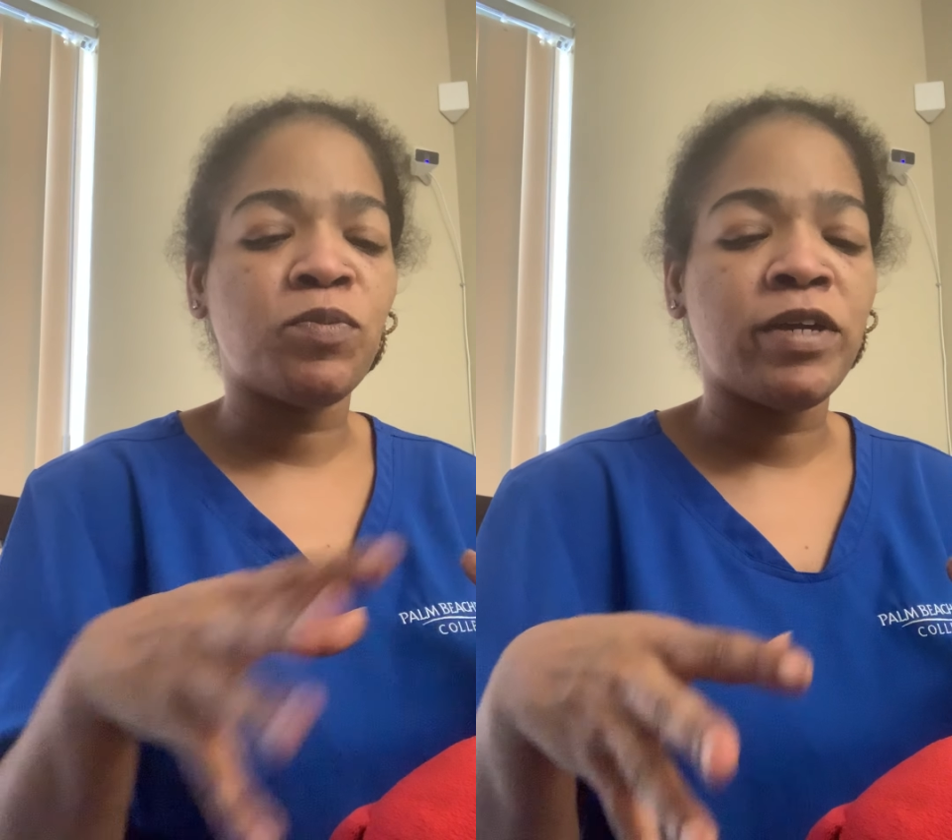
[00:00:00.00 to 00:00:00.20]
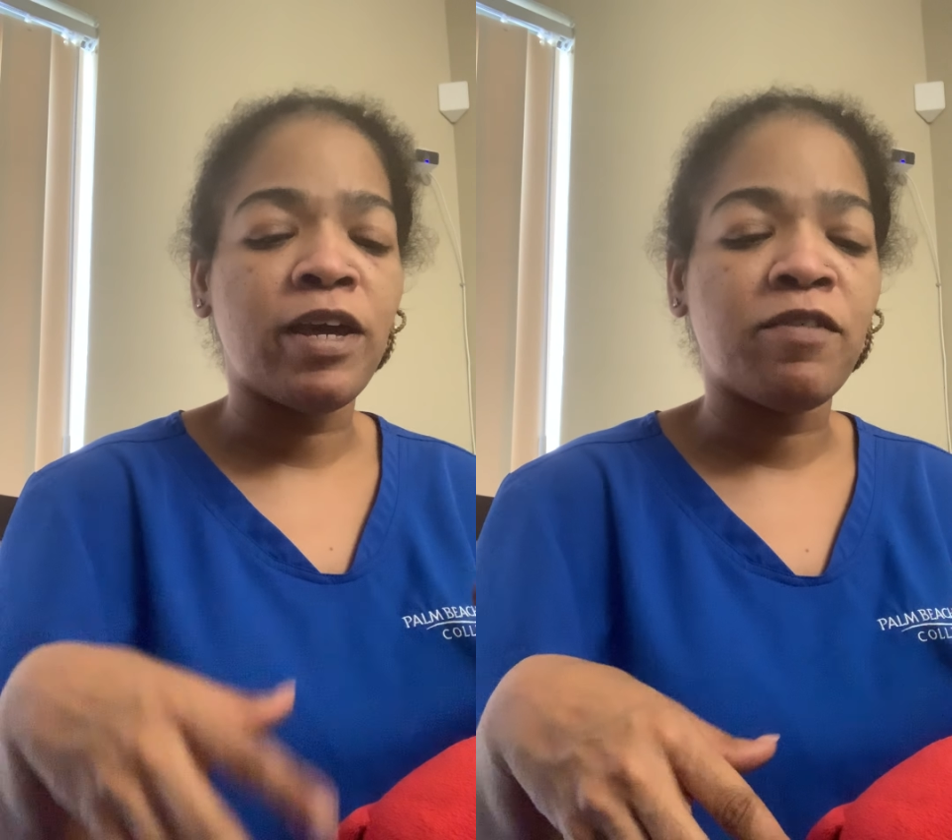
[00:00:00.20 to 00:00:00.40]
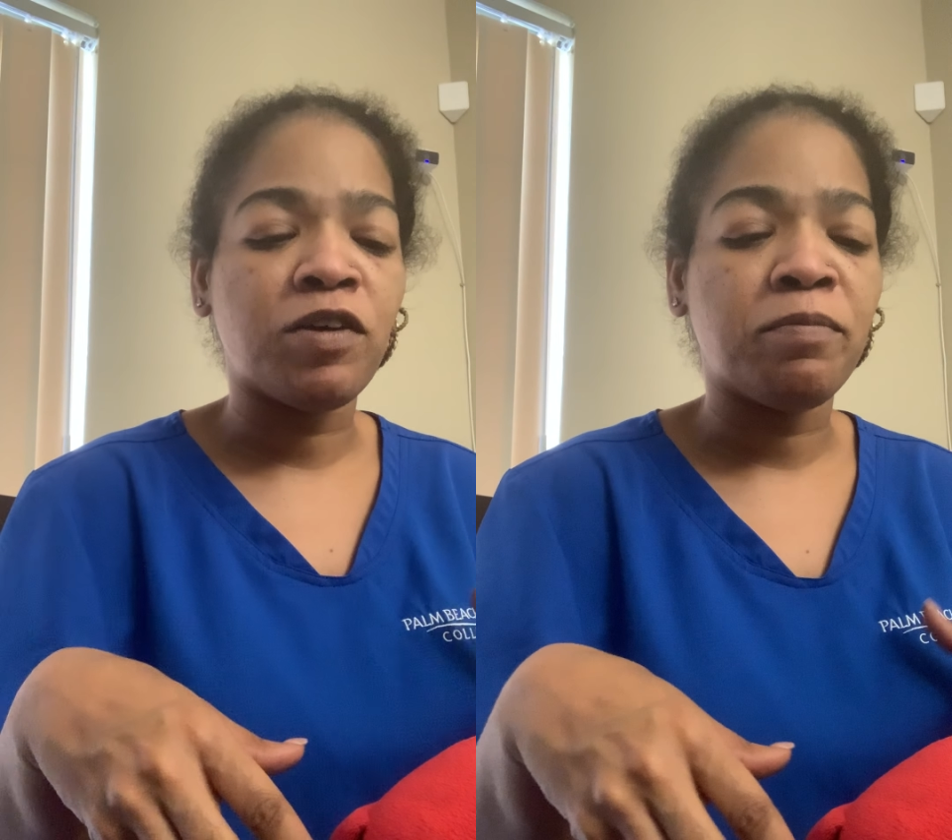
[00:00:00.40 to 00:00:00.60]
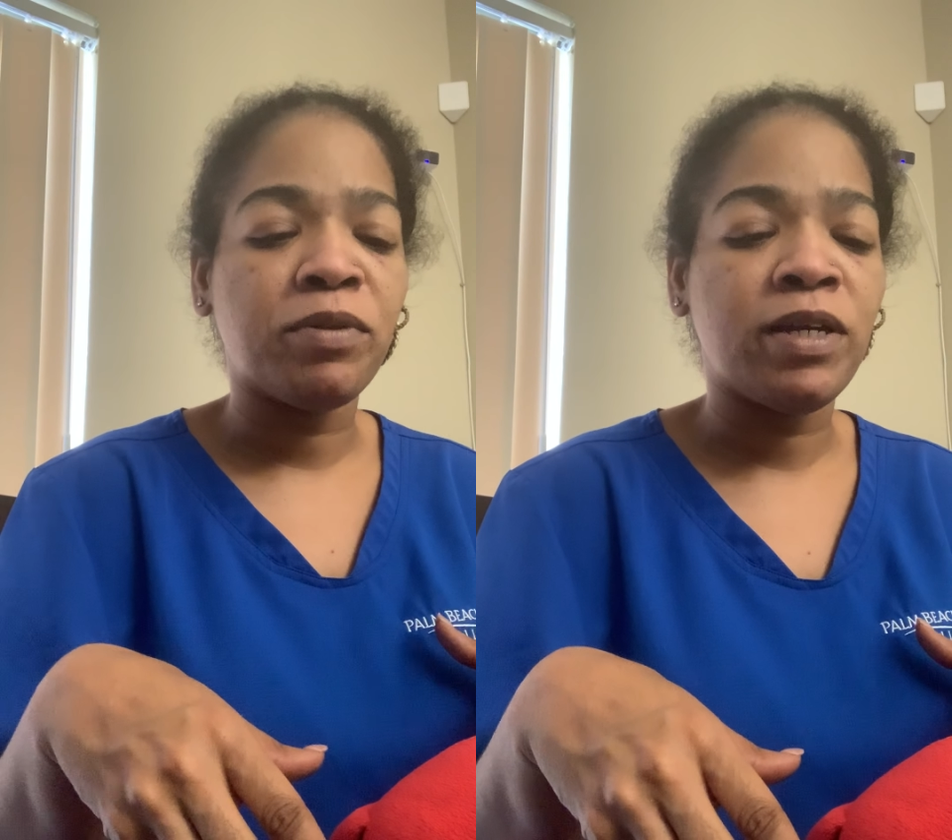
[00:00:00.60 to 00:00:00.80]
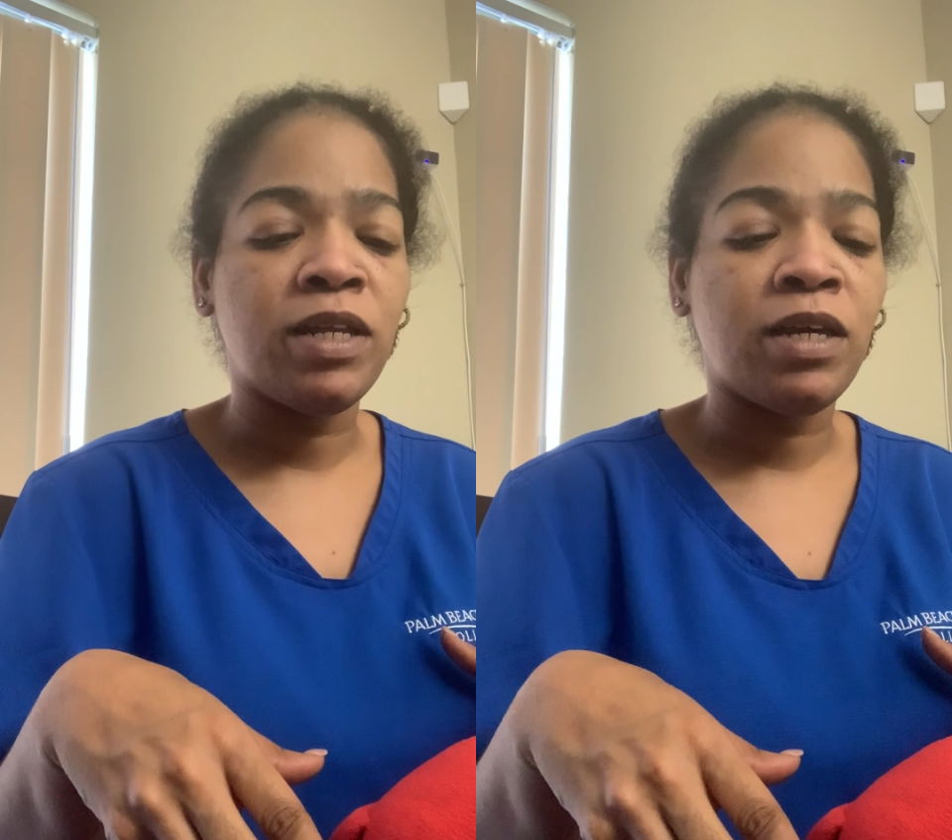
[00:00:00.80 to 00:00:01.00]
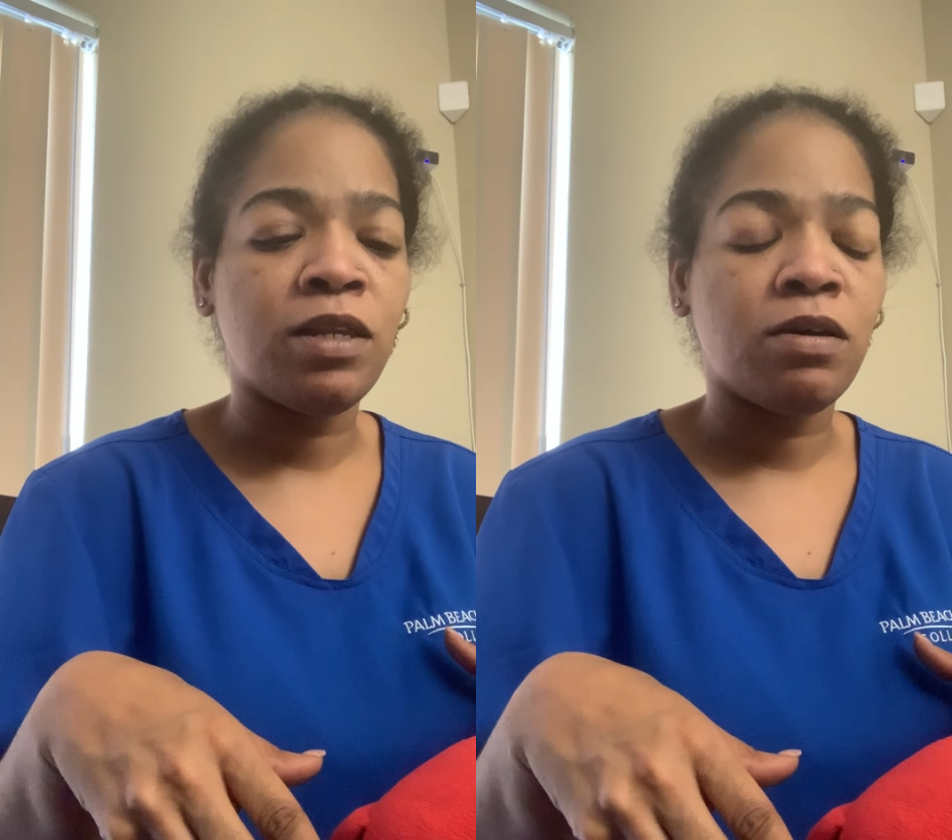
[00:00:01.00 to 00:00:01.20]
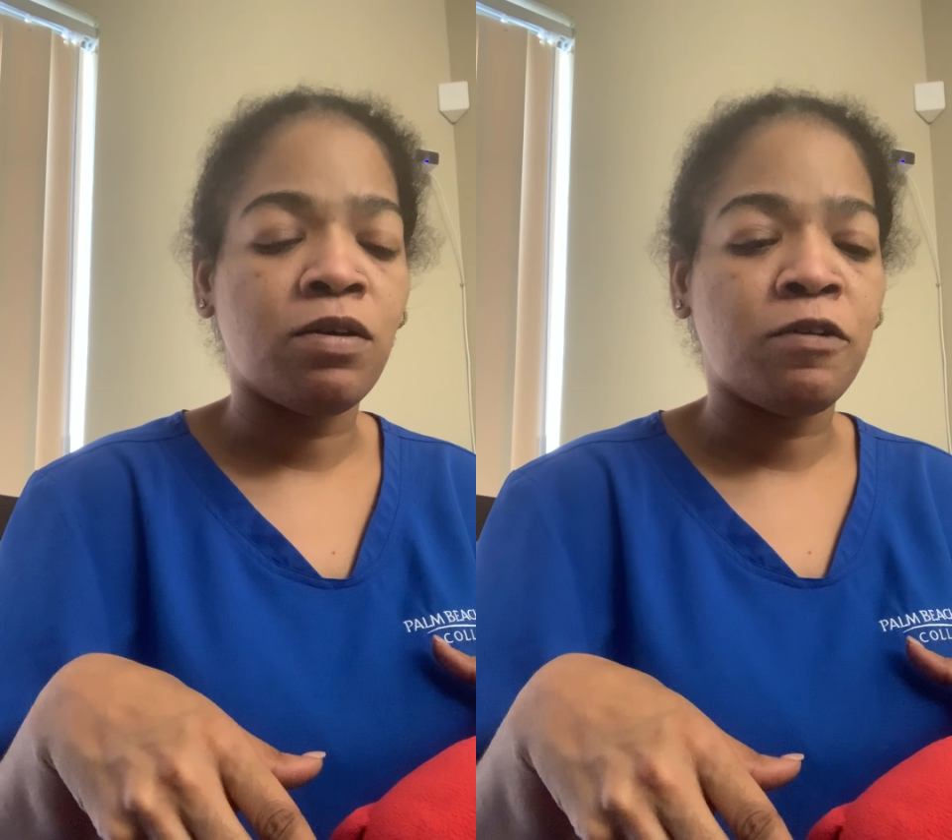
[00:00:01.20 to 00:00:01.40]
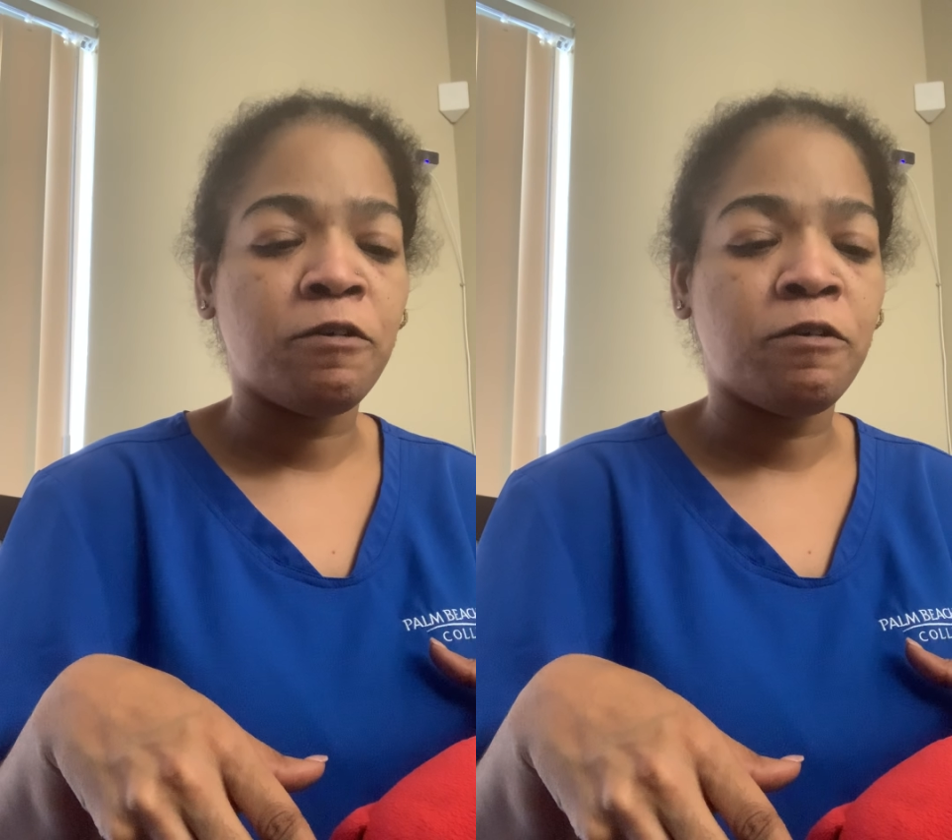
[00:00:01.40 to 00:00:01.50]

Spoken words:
we have completed